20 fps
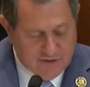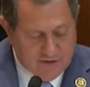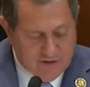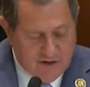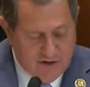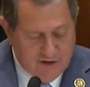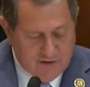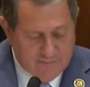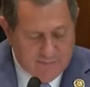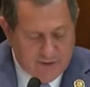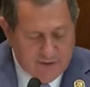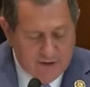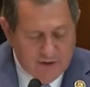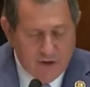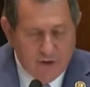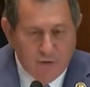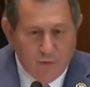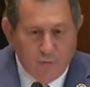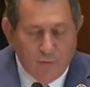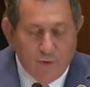Guard. But
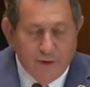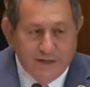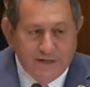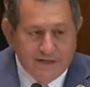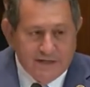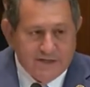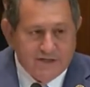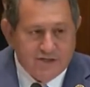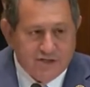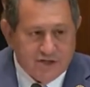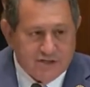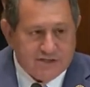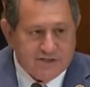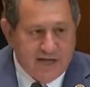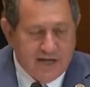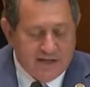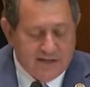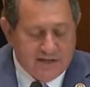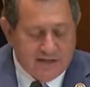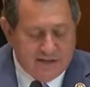we didn't just
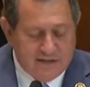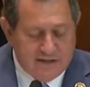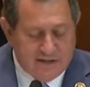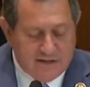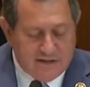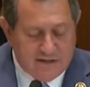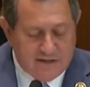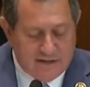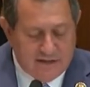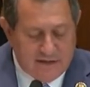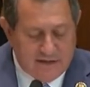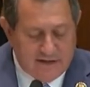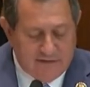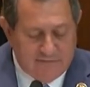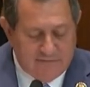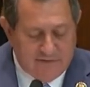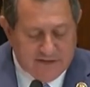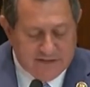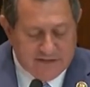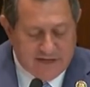end the
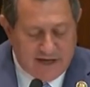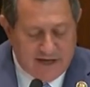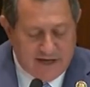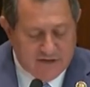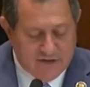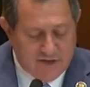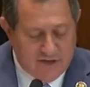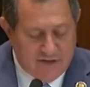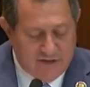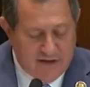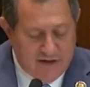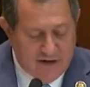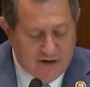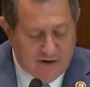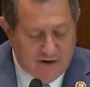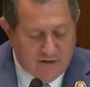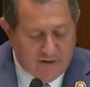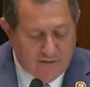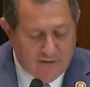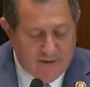investigation
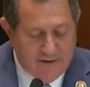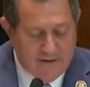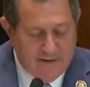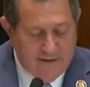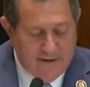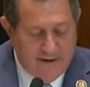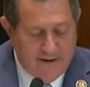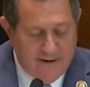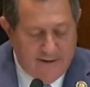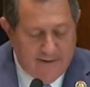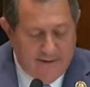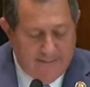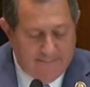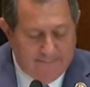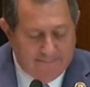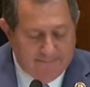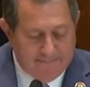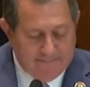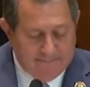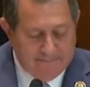there,
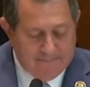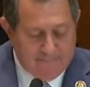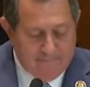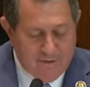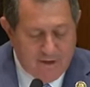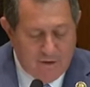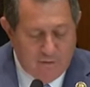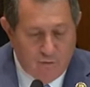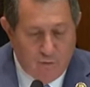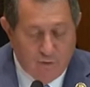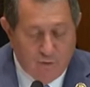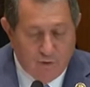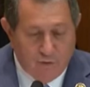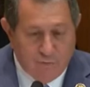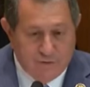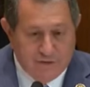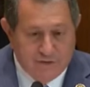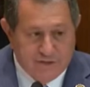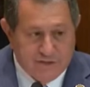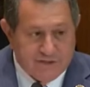nor did
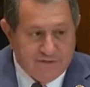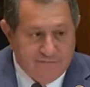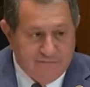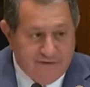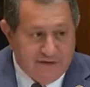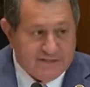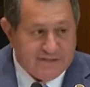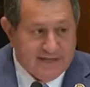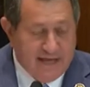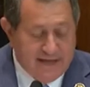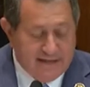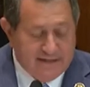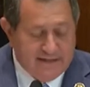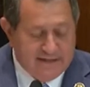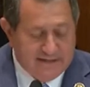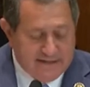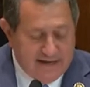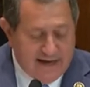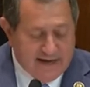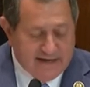we just investigate the
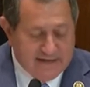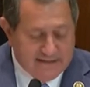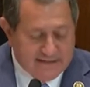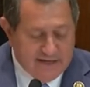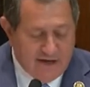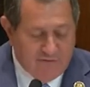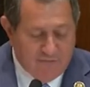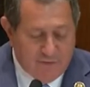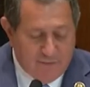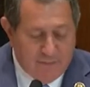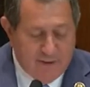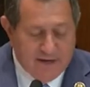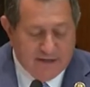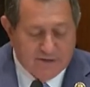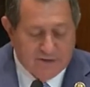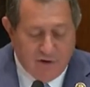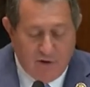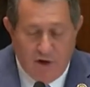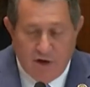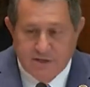attack itself. We
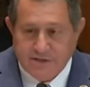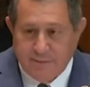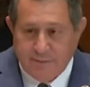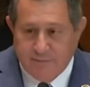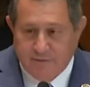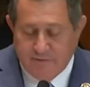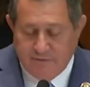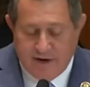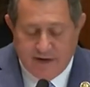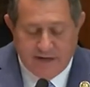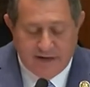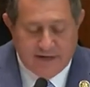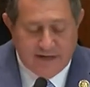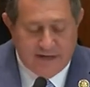passed laws that provided